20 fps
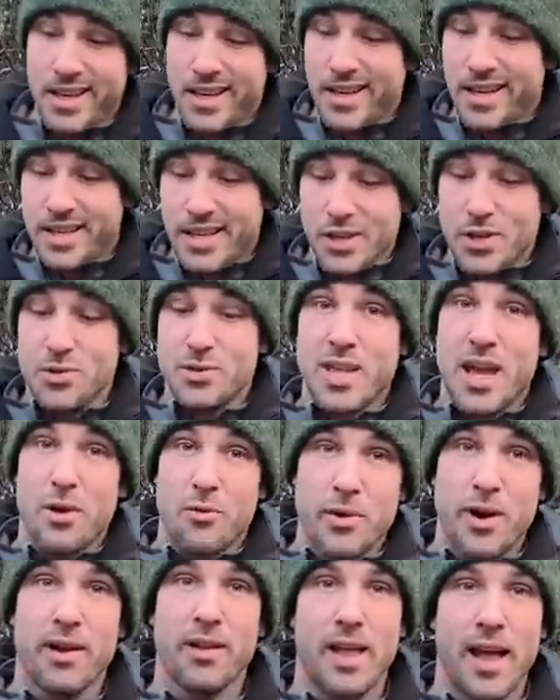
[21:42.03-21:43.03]
use that
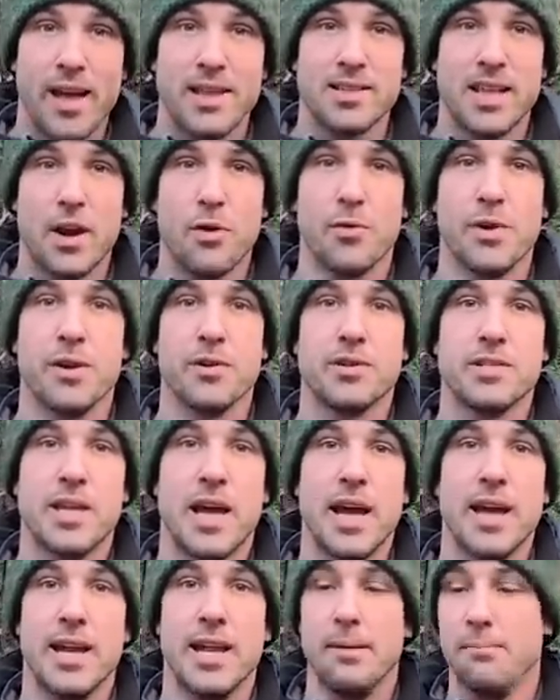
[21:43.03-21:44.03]
rail as that rear
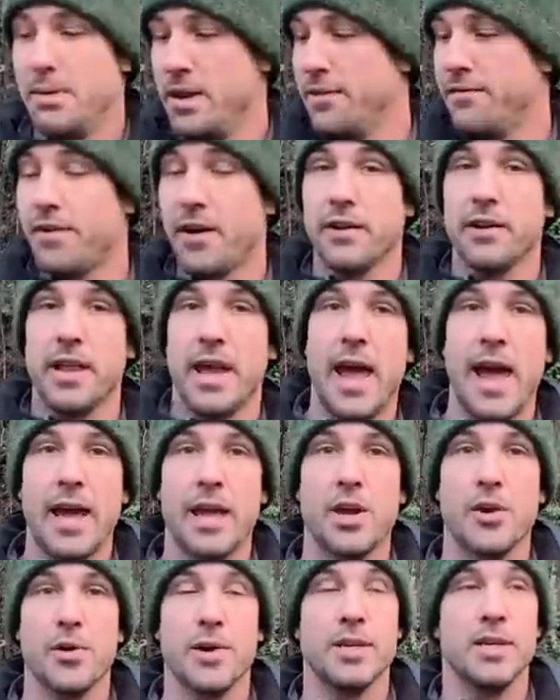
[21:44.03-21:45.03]
sight and be fairly
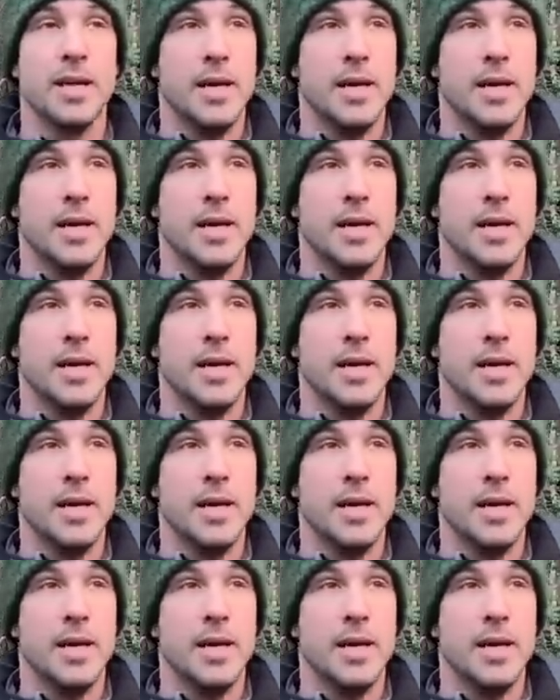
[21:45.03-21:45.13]
accurate.